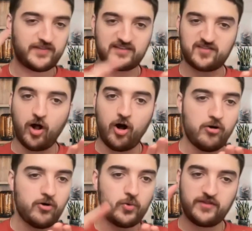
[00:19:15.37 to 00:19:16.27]
that's
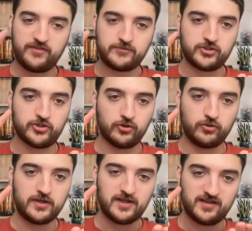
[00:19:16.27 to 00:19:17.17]
all we want them to
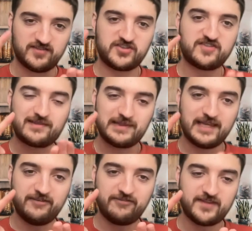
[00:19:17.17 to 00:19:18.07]
do is just
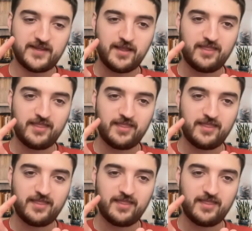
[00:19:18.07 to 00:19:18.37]
lift